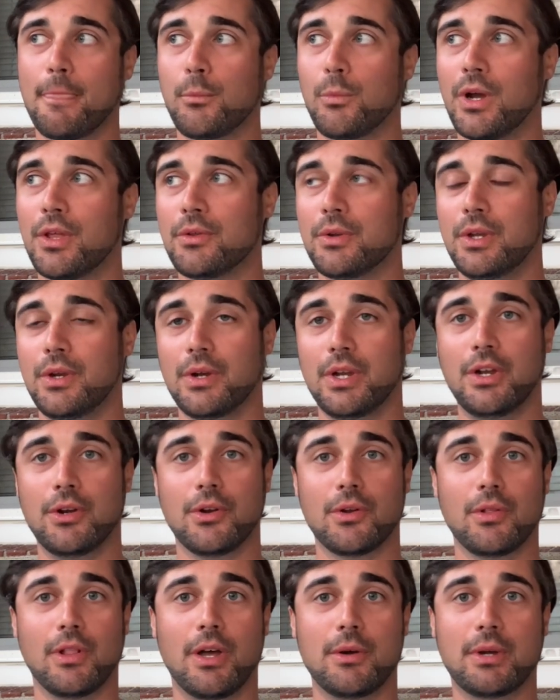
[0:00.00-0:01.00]
Whether you're
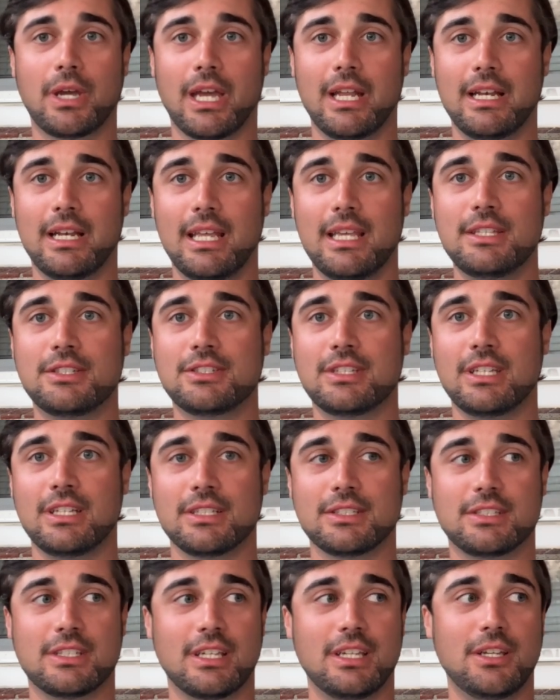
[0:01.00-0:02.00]
here located in East
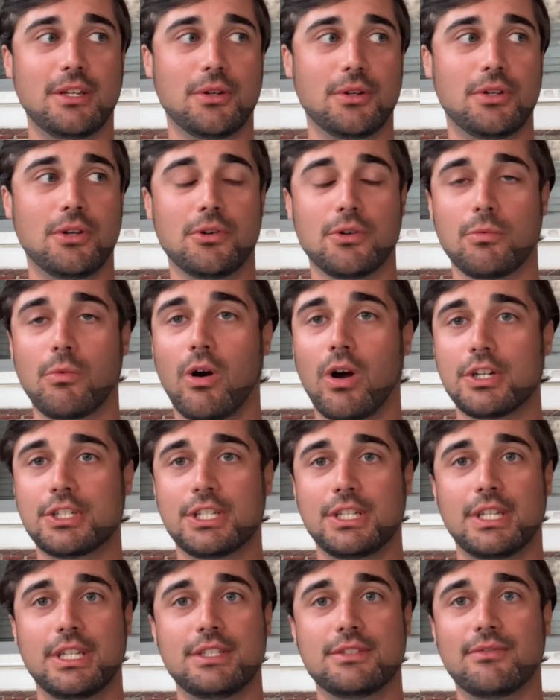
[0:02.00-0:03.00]
Tennessee or you're
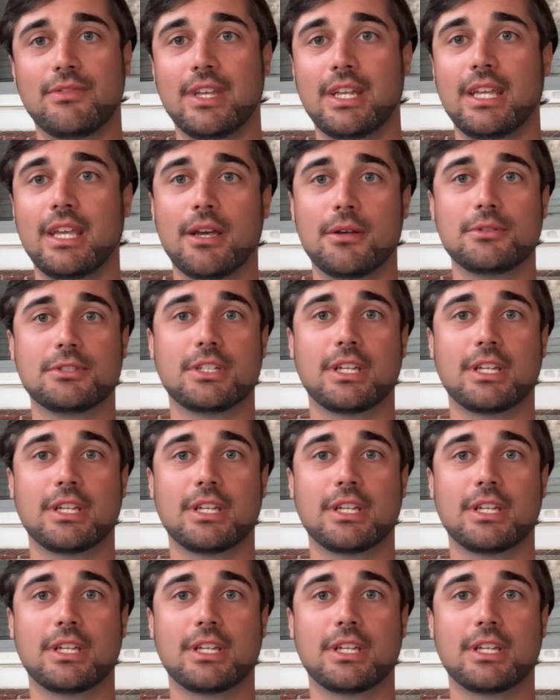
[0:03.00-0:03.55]
watching these videos